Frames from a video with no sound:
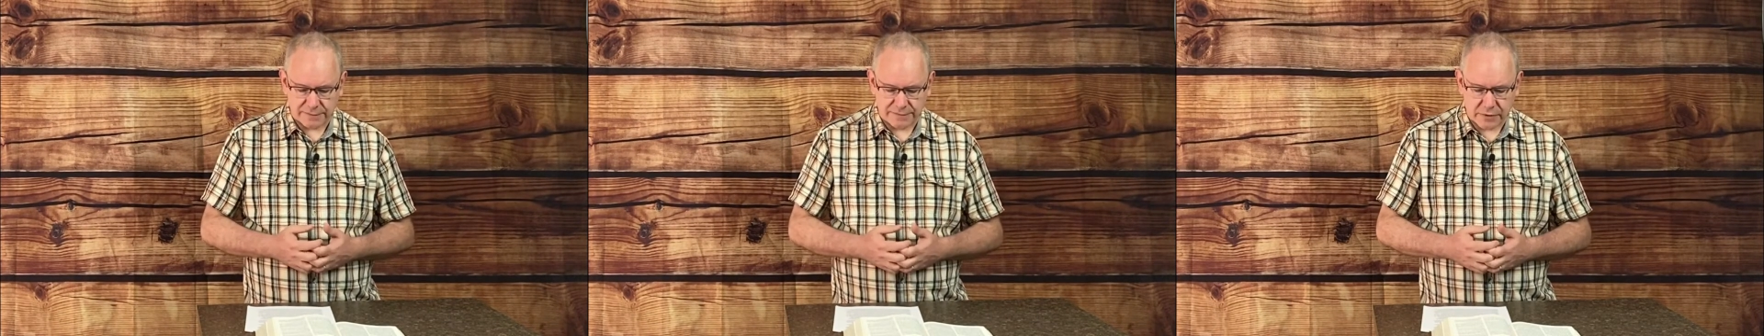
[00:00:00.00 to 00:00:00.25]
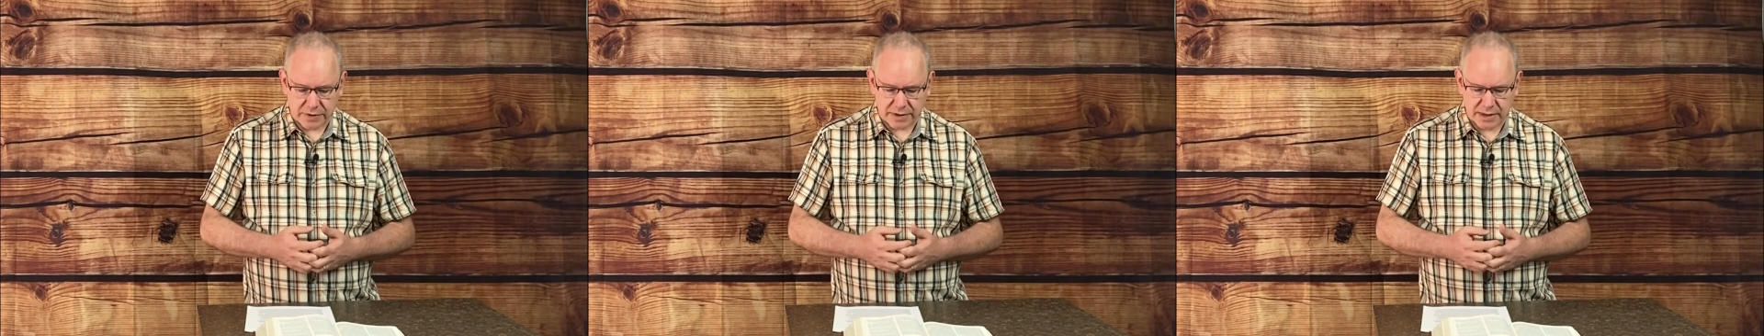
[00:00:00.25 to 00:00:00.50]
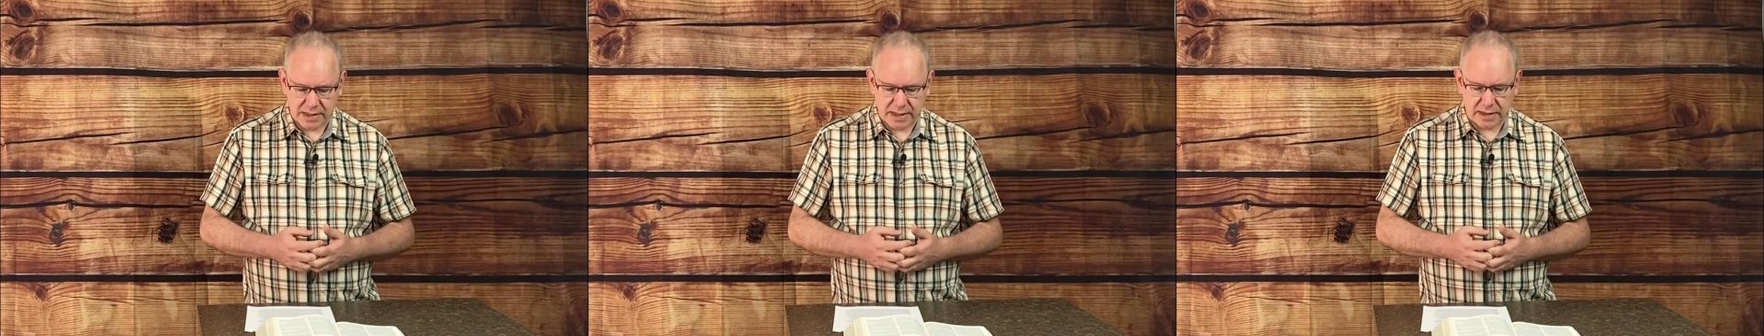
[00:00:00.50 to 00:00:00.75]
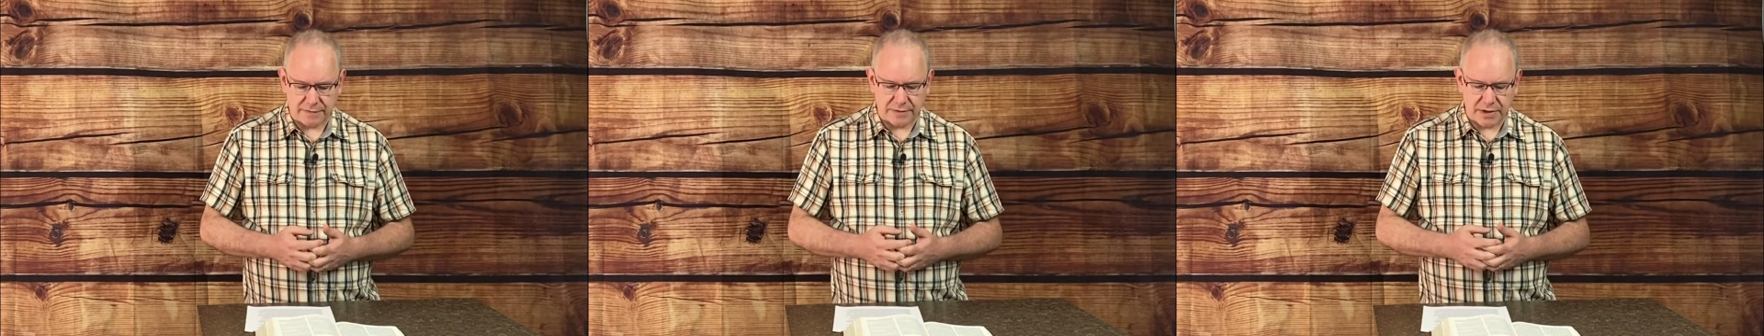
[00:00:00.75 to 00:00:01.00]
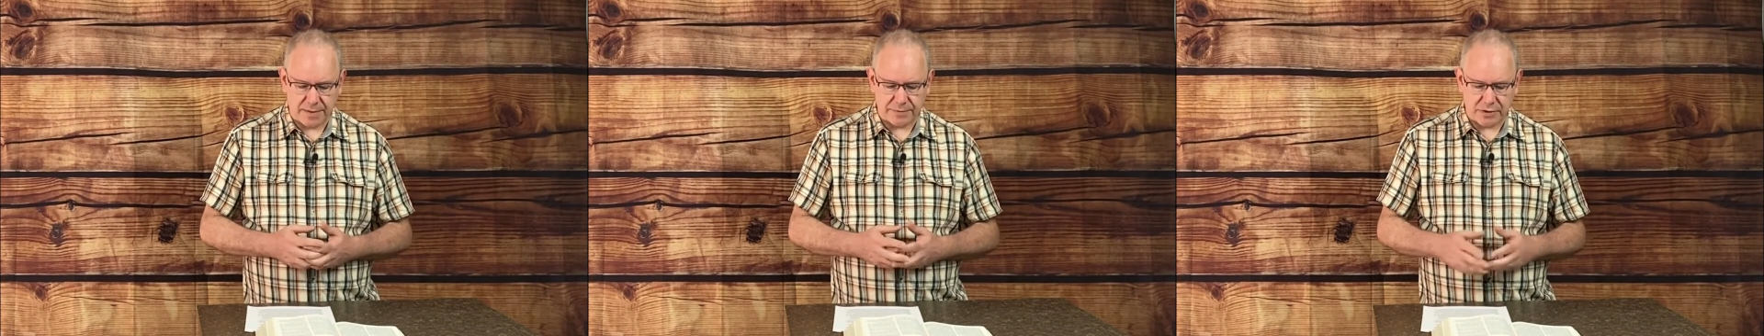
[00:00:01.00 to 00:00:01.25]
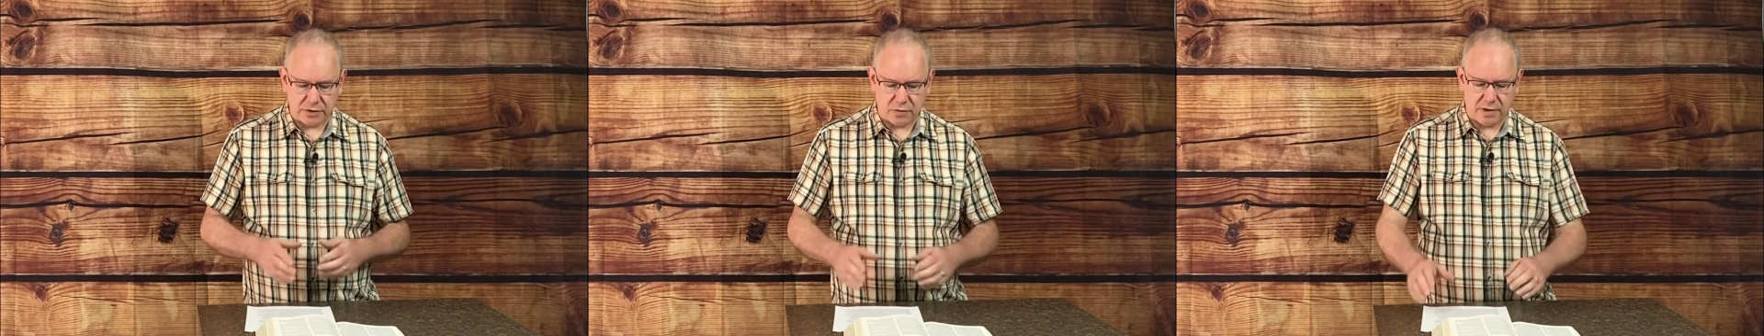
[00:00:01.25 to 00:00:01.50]
14 of
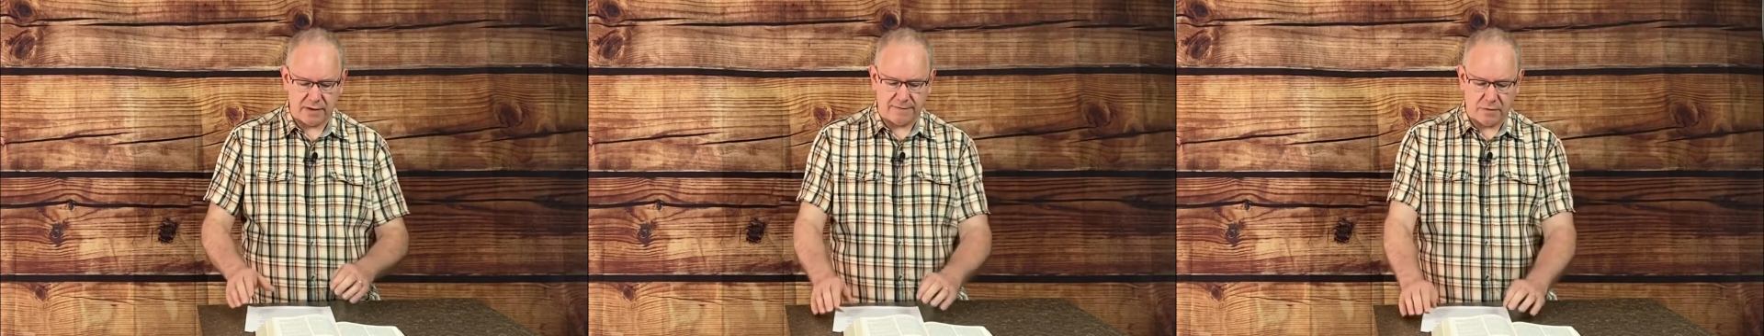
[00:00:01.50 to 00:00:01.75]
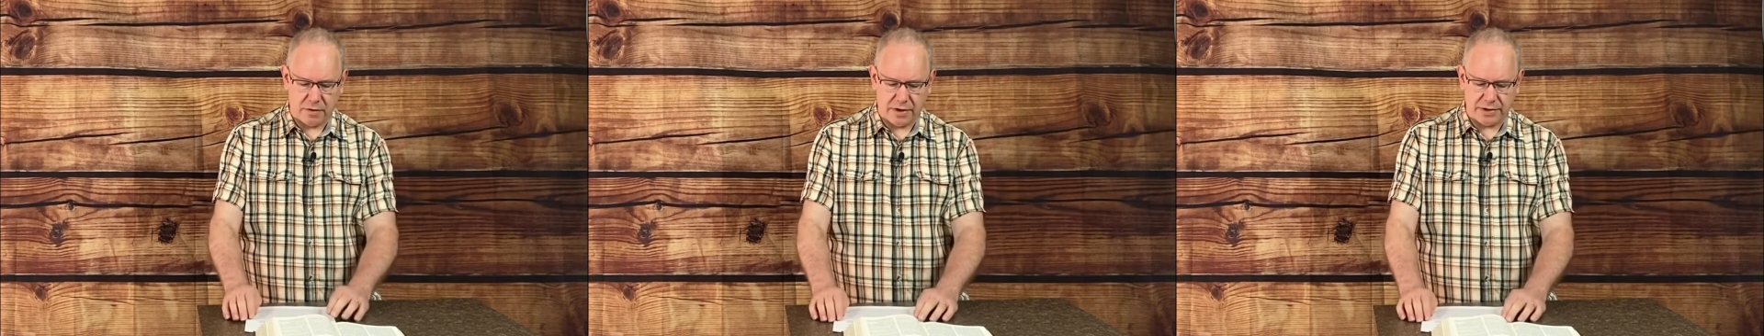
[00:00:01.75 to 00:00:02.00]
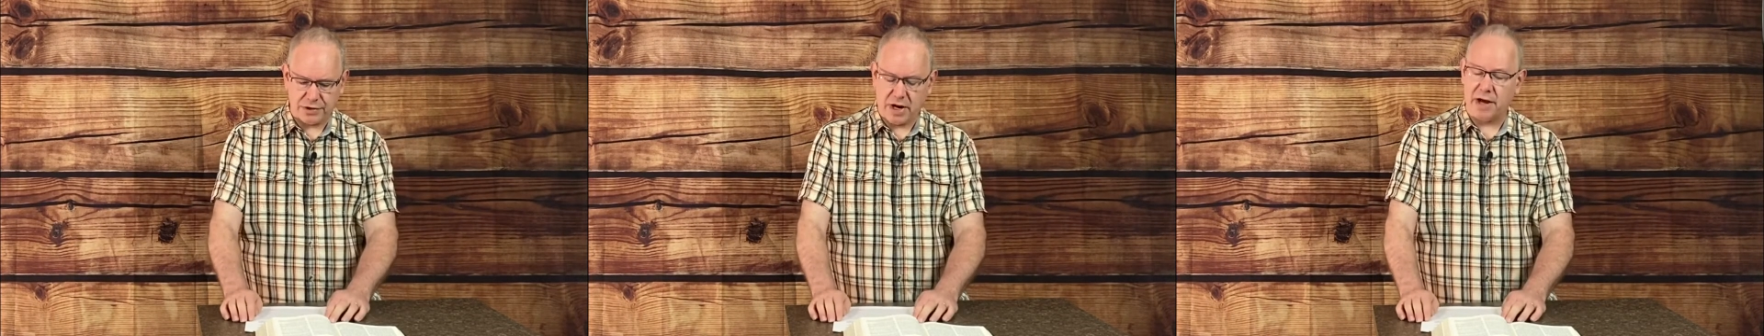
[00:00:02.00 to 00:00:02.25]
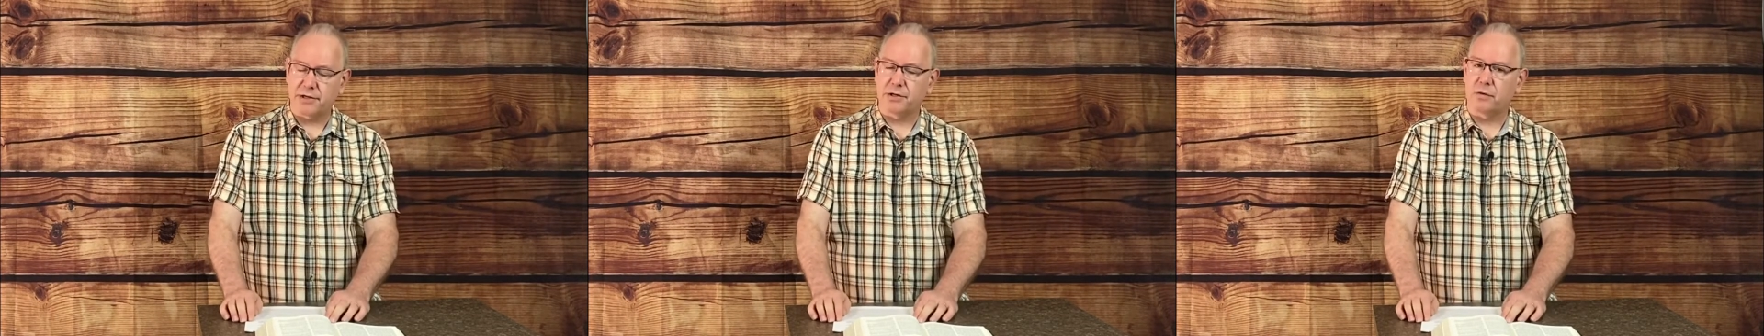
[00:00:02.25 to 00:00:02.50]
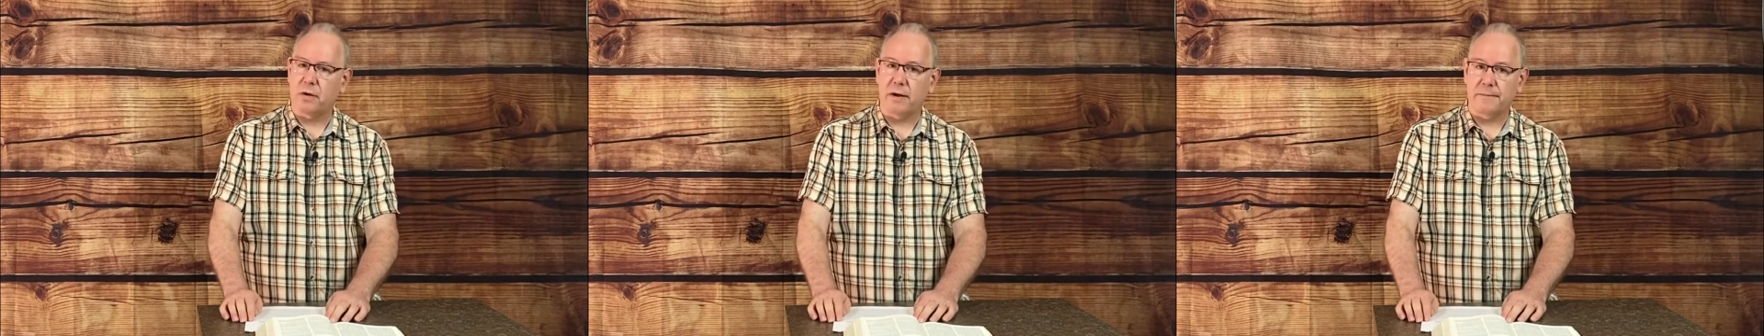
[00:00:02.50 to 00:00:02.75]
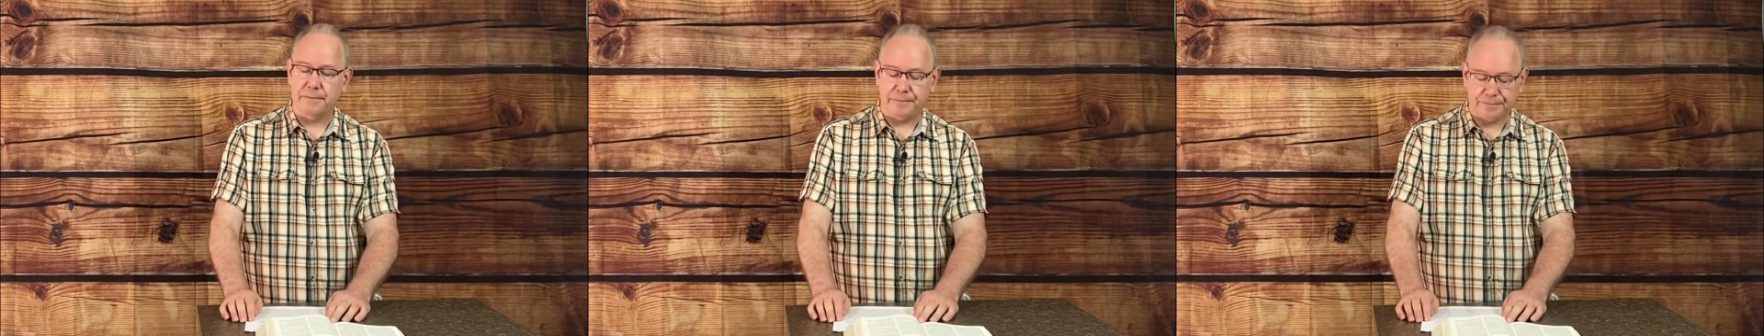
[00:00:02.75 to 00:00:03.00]
chapter 24 in Joshua.